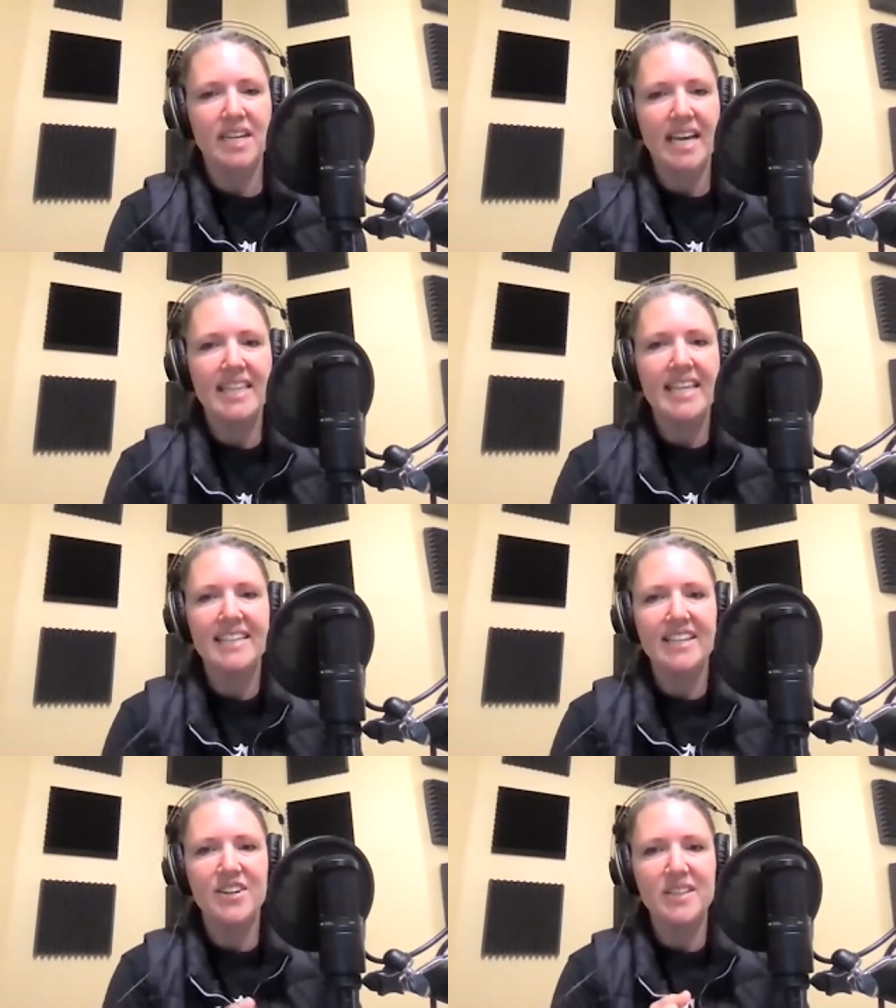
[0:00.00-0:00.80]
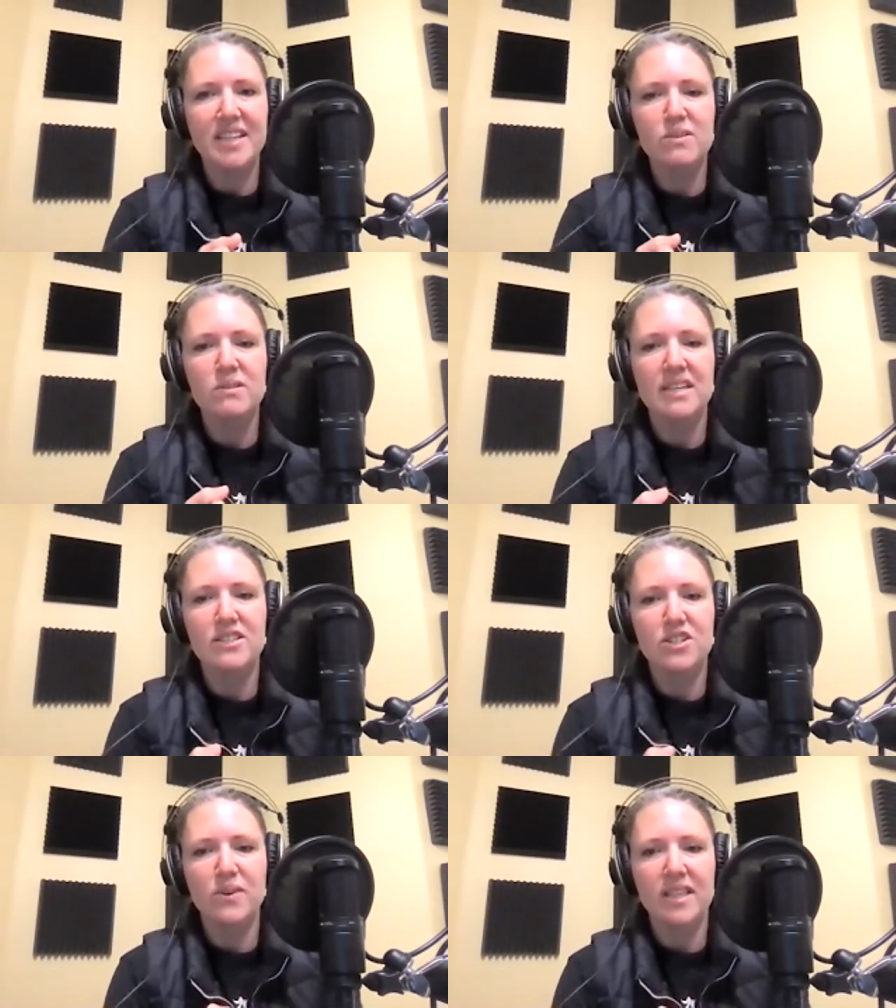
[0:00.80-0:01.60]
And then you know, like you said
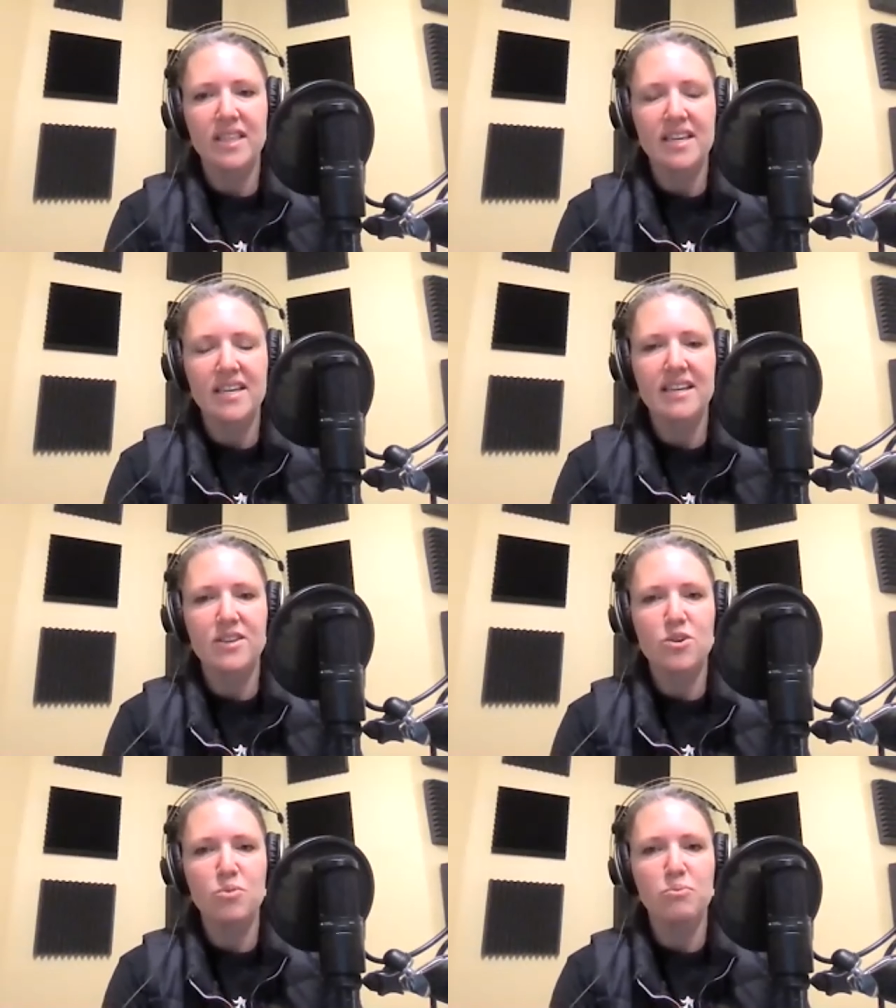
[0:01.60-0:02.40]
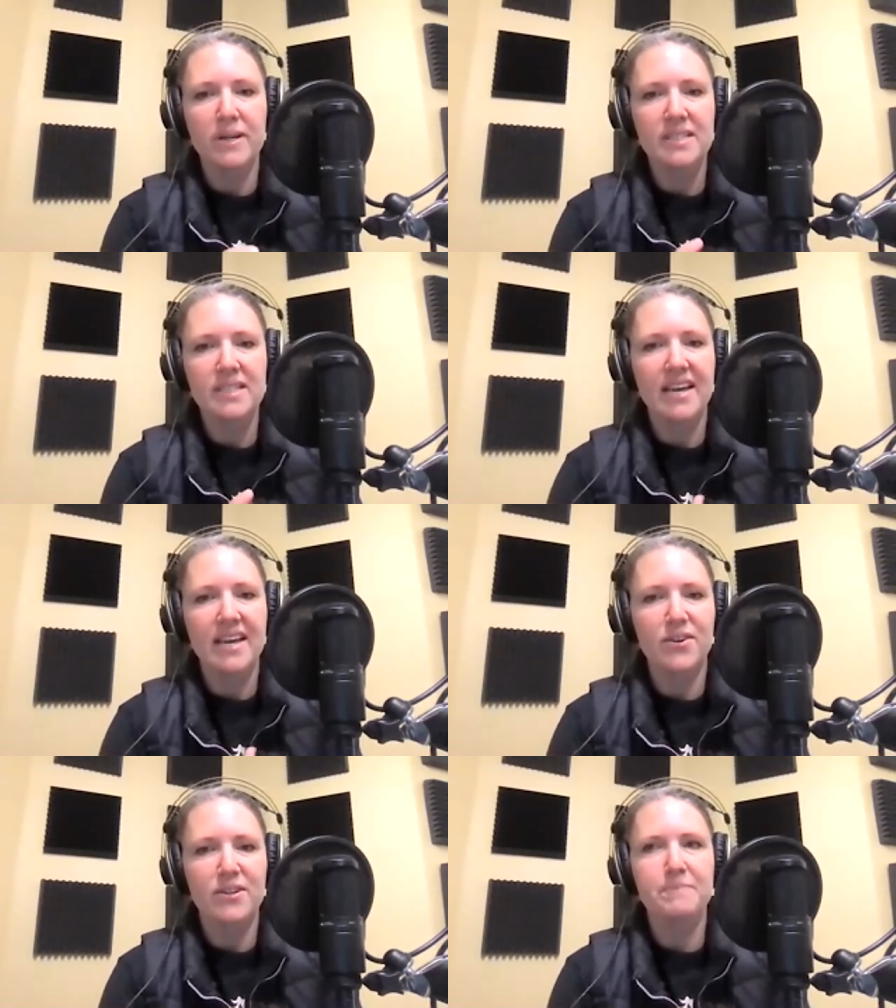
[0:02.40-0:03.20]
too, I think you bring
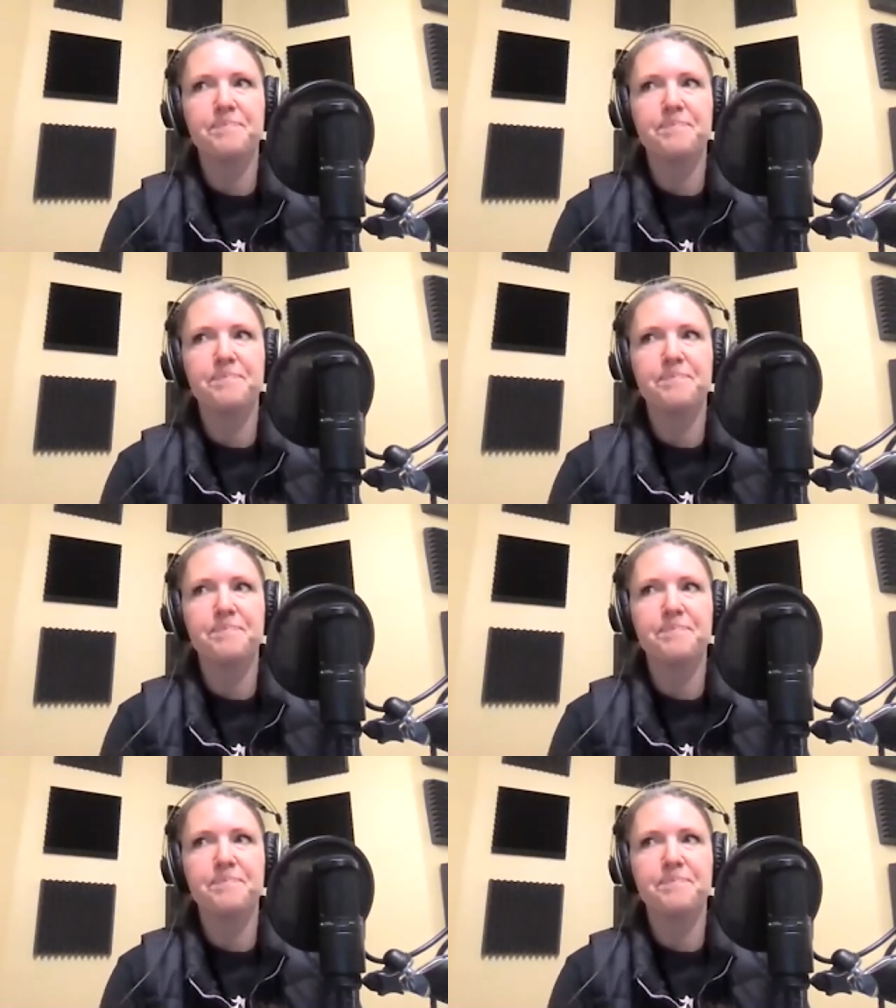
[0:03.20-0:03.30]
together